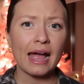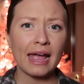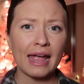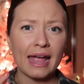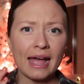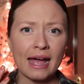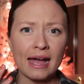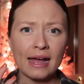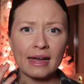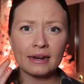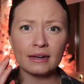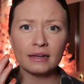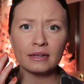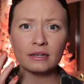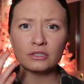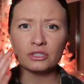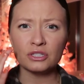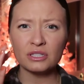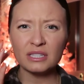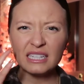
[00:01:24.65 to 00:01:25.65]
I
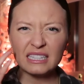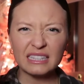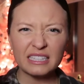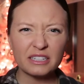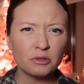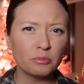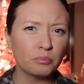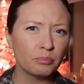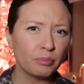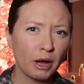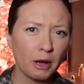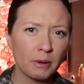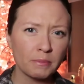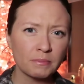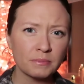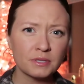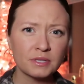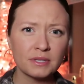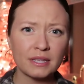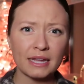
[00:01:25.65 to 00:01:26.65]
had just like little
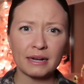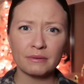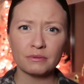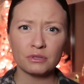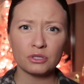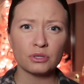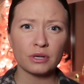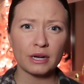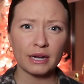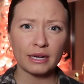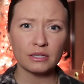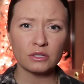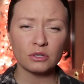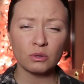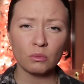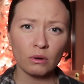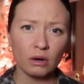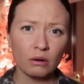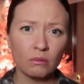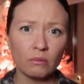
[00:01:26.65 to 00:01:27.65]
bumps that I was trying to
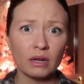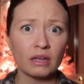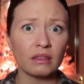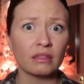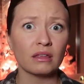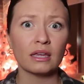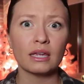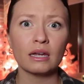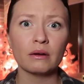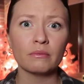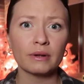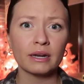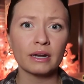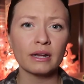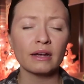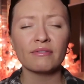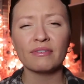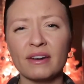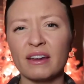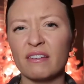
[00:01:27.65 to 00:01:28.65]
work with and get rid
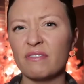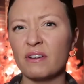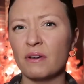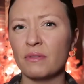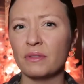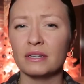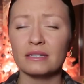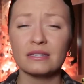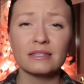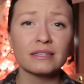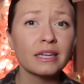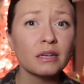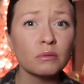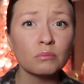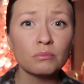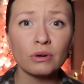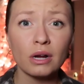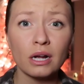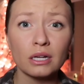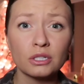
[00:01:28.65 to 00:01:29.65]
of, and I found that a
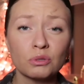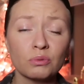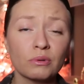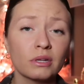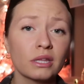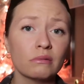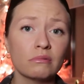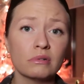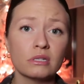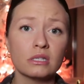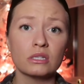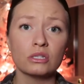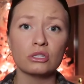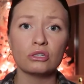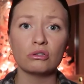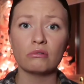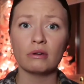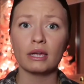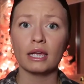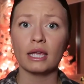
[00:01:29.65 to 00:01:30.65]
skin brush really wasn't
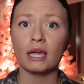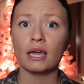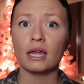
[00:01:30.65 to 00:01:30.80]
doing